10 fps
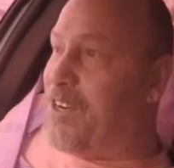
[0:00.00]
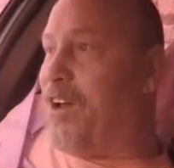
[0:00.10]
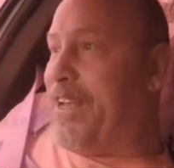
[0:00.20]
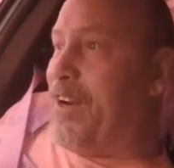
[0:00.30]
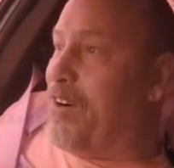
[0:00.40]
it
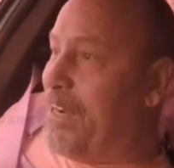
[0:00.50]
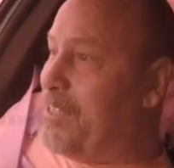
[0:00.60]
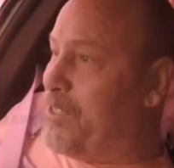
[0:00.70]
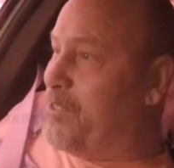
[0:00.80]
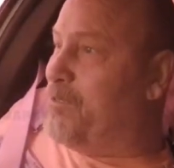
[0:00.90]
is
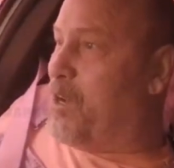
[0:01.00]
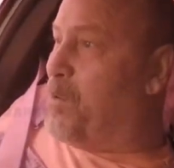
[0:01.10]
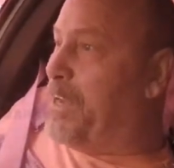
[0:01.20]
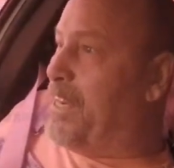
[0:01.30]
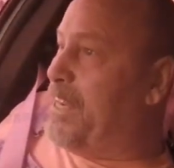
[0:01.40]
also noted
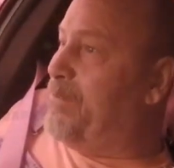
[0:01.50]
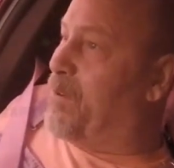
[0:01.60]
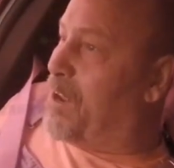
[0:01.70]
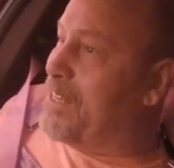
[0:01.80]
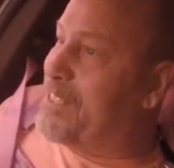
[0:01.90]
that he has
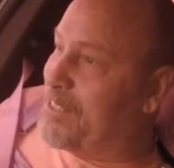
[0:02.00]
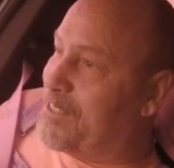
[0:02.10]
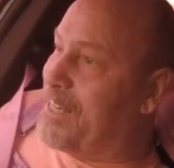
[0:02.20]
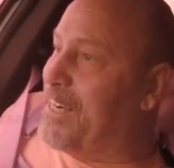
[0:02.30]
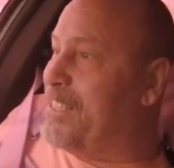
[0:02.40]
no
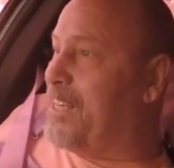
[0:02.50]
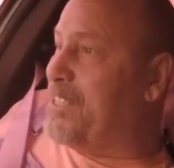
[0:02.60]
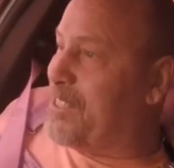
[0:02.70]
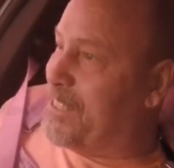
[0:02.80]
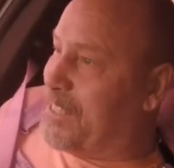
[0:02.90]

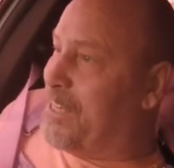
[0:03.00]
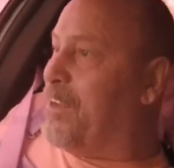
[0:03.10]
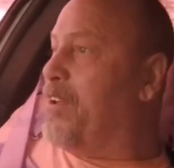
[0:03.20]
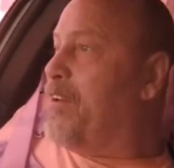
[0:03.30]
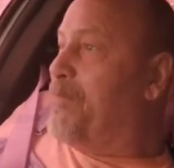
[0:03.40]
insurance on
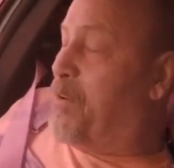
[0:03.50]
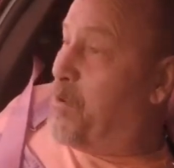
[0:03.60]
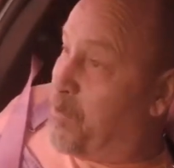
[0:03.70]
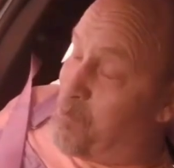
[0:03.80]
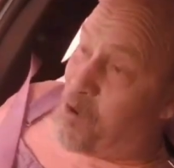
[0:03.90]
his
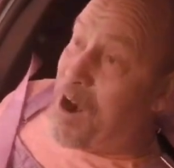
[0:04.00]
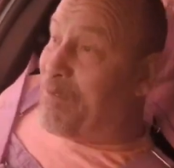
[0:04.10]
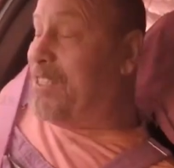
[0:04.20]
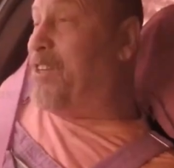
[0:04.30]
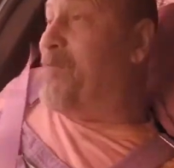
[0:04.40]
vehicle.
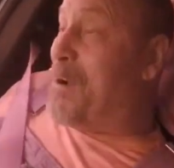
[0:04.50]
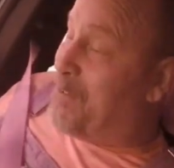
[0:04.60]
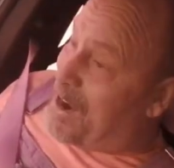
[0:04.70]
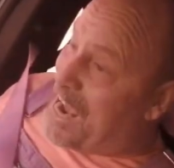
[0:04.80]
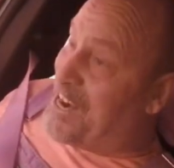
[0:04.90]
So he is
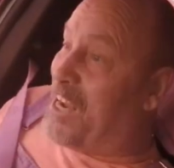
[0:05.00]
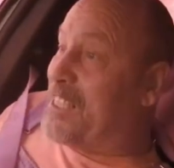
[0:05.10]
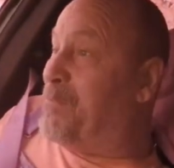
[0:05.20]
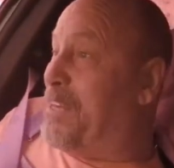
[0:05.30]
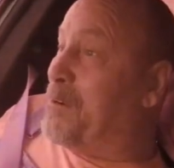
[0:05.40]
given a
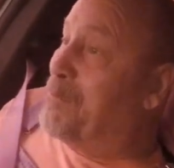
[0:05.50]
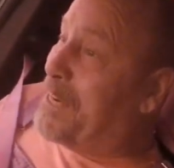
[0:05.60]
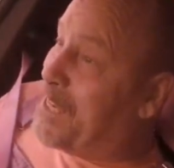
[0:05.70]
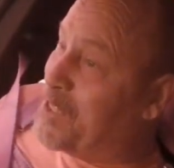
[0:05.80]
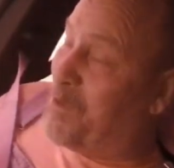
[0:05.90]
ride to the
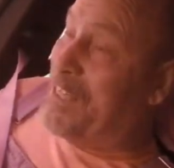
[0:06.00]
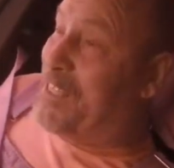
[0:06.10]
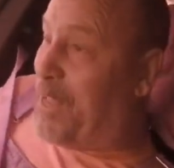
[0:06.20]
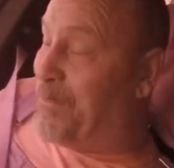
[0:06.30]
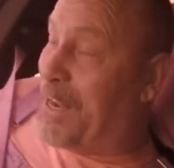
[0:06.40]
police
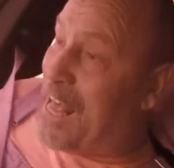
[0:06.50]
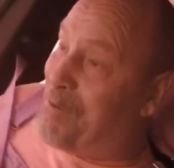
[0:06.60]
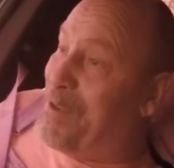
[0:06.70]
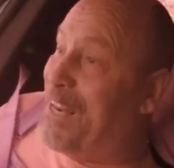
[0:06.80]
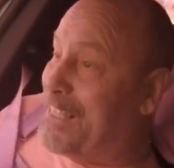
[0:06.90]
department to
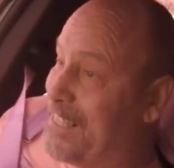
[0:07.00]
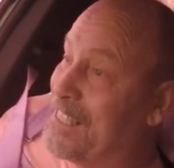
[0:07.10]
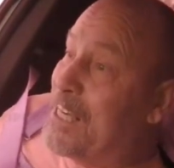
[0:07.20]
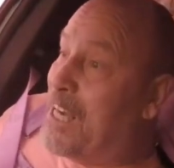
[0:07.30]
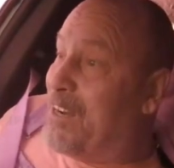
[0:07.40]
cover all
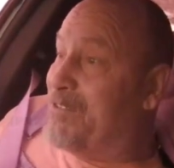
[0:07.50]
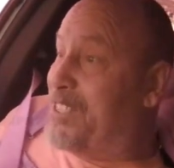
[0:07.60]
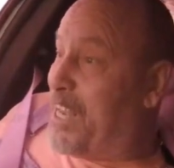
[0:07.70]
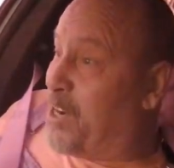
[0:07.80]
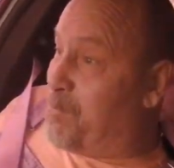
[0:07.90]
those
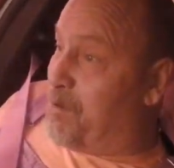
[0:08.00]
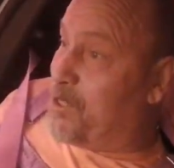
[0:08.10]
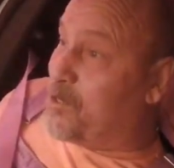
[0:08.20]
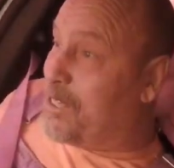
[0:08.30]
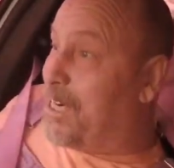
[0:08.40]
issues, but while
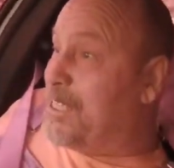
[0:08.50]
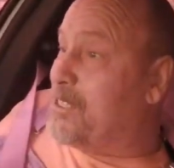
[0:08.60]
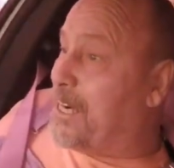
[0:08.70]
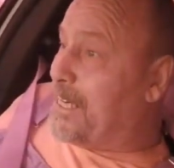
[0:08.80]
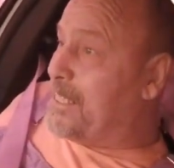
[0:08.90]
during the
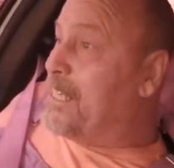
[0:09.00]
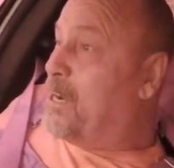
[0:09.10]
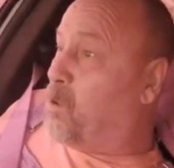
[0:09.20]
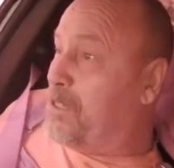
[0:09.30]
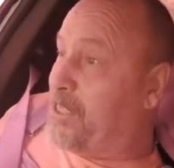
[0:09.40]
ride,
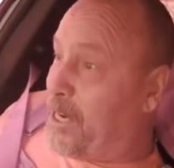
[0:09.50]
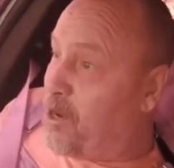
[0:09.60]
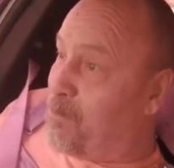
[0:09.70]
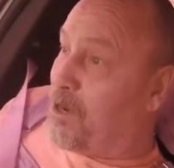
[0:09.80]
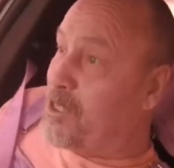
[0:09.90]

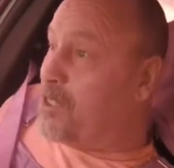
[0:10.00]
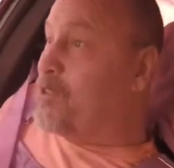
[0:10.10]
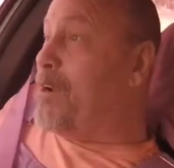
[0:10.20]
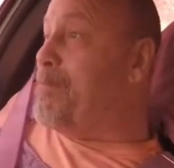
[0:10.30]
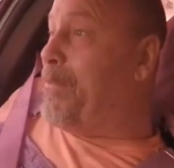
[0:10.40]
he
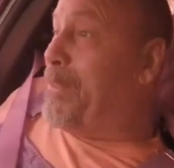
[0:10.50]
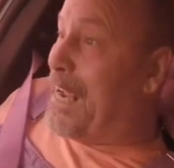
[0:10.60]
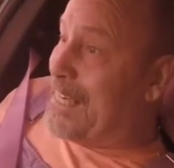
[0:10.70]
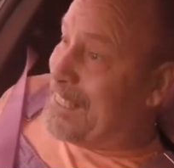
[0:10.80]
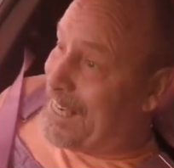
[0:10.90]
spouts off
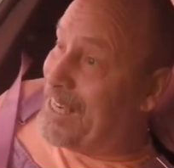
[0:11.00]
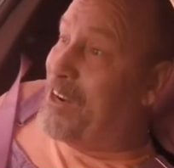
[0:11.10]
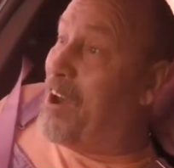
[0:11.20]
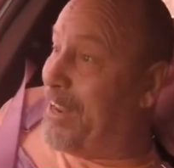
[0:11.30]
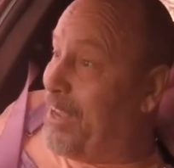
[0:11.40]
all
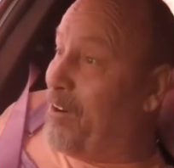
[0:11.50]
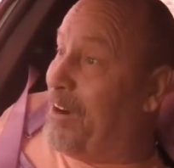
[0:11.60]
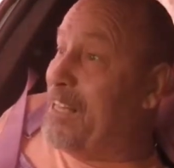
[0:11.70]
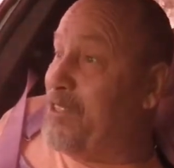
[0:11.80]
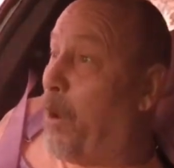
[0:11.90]
kinds of
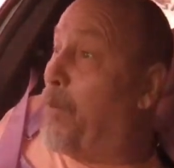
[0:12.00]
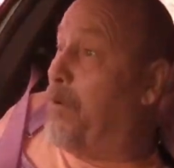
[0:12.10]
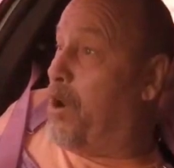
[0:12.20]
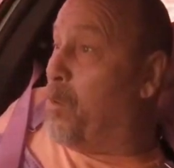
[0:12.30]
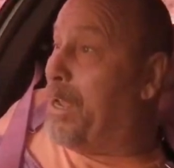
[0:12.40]
sovereign
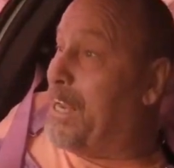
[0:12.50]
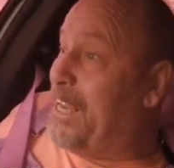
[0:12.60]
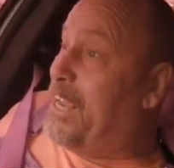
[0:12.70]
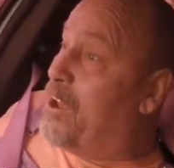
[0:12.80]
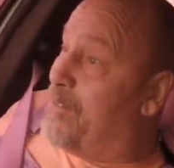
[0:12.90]
citizen
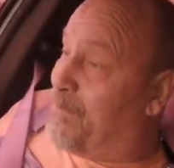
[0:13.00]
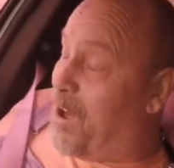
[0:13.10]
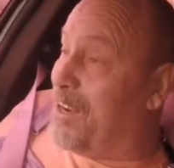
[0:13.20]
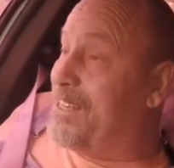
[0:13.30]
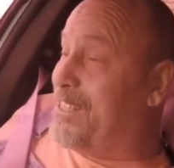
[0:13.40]

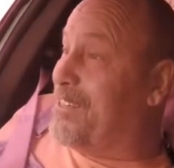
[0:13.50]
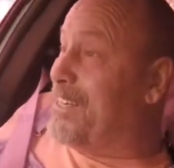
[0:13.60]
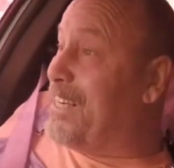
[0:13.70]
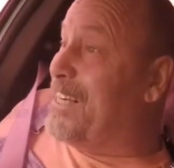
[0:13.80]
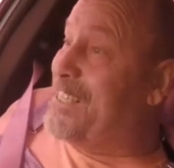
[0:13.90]
BS.
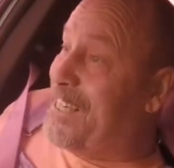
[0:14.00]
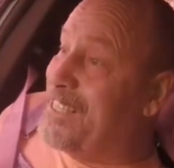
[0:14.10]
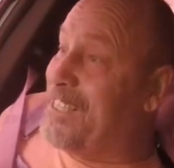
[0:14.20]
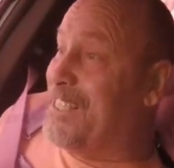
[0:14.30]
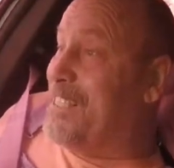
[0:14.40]
And
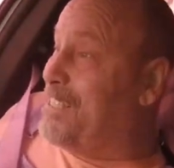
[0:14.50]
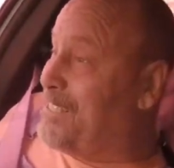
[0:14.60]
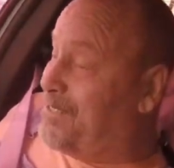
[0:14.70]
this is not just